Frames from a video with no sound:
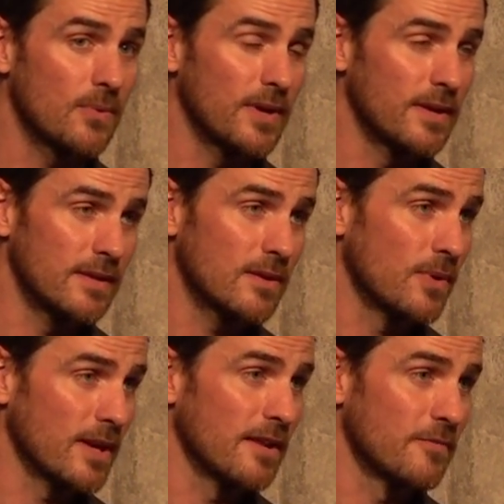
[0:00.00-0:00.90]

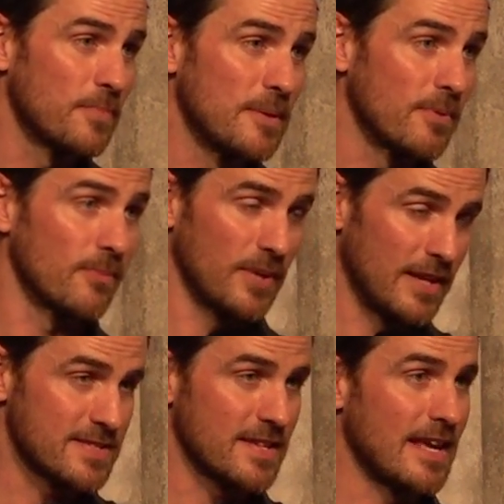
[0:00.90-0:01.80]
quite a lot of people, we
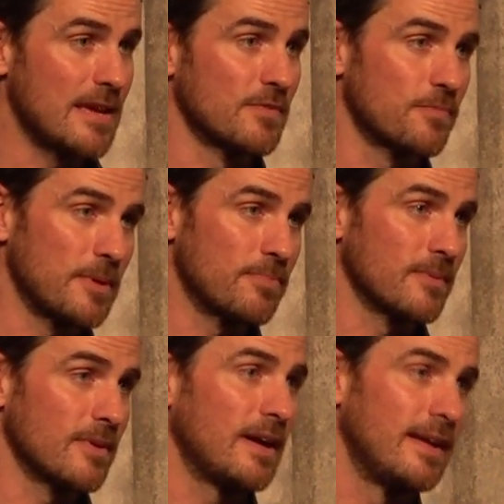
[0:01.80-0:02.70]
list the name of
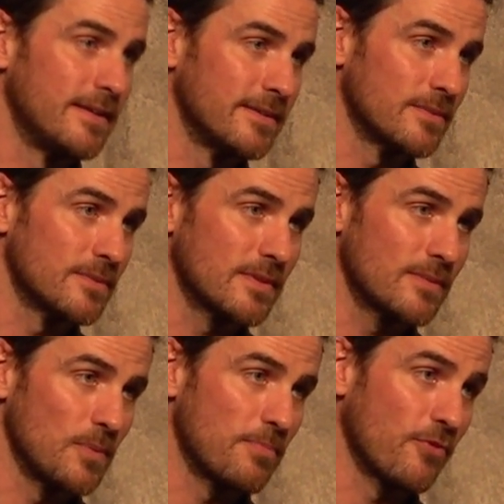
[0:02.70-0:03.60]
people
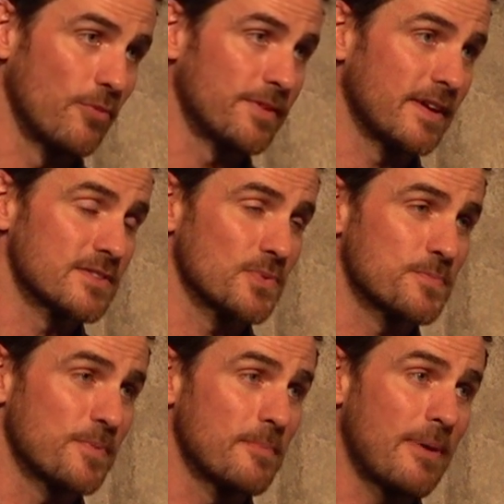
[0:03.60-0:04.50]
and we performed it there, so it
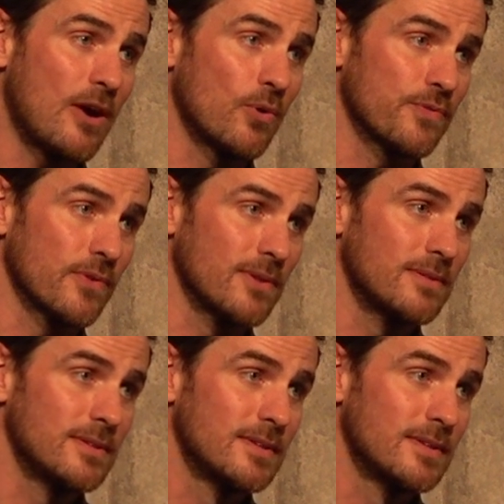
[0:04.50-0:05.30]
was pretty powerful.